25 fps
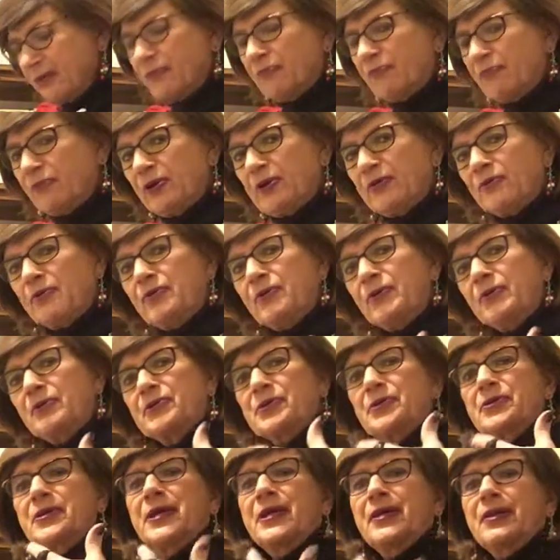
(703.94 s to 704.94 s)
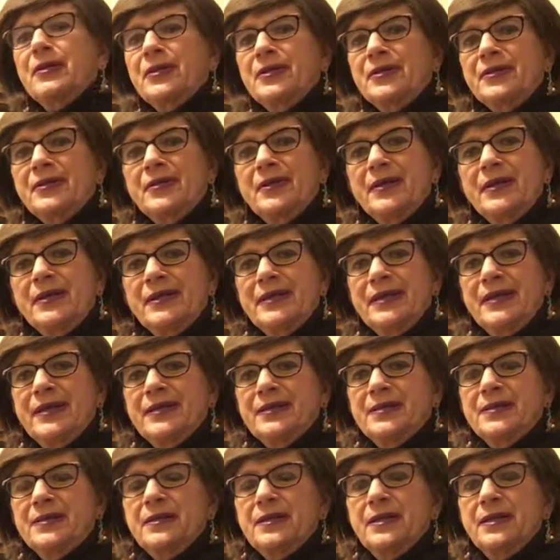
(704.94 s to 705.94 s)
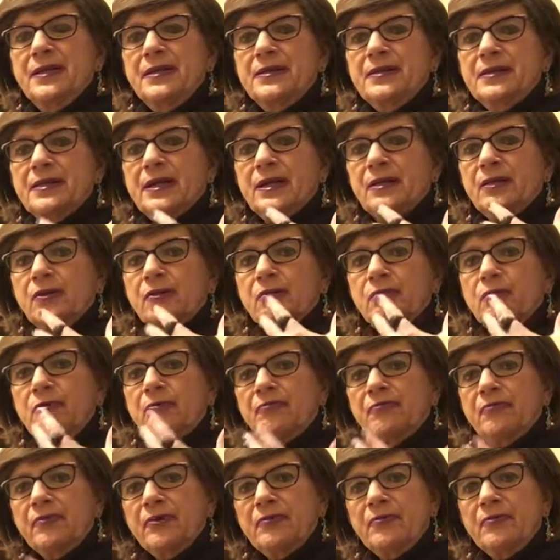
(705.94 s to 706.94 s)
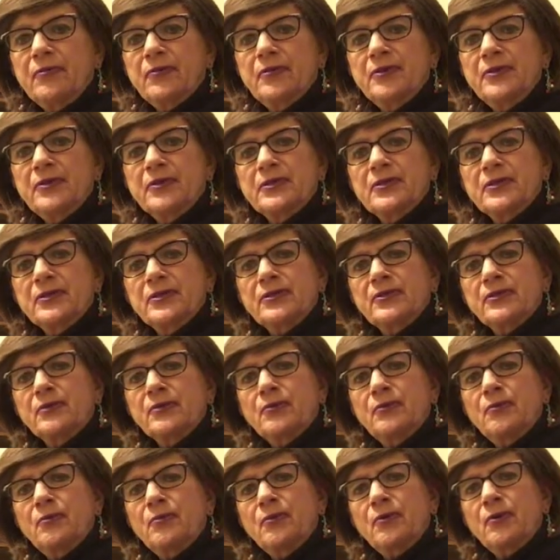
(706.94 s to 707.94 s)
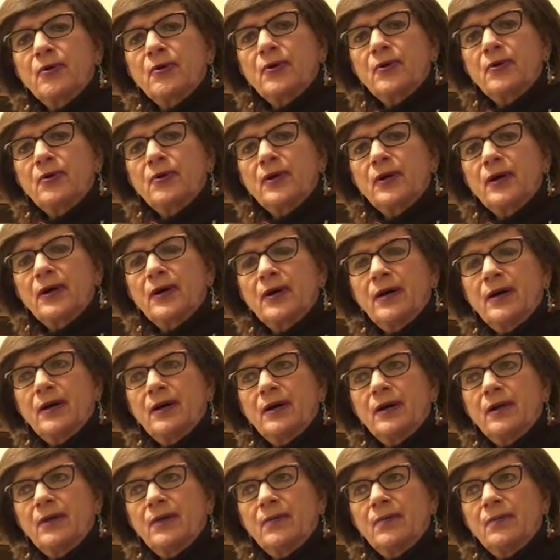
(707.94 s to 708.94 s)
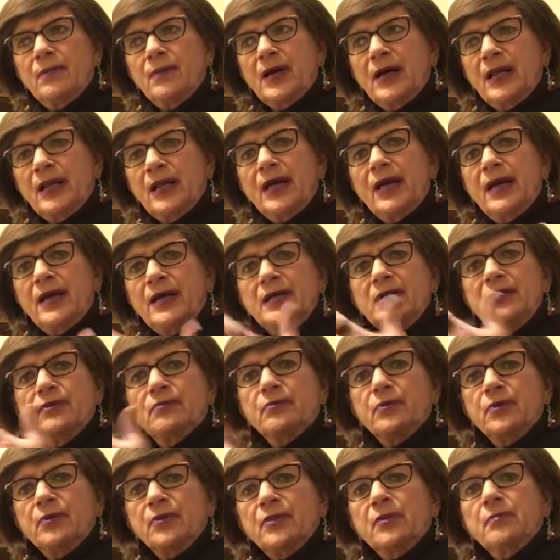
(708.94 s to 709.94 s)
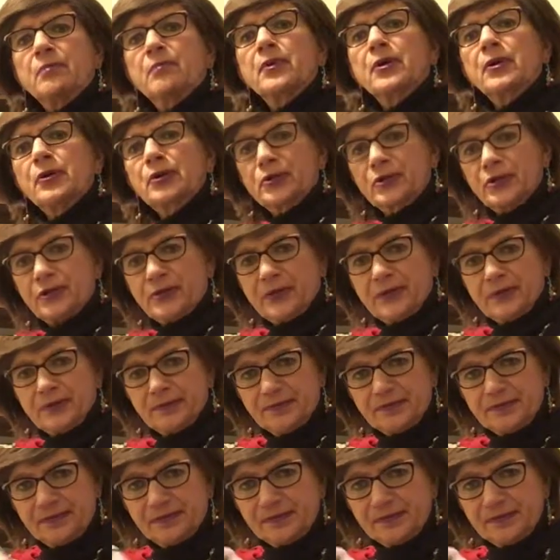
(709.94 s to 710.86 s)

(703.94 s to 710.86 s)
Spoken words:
Flavor notes are kind of like it's got a little more flavor, is a little more aligned with the Berkshire.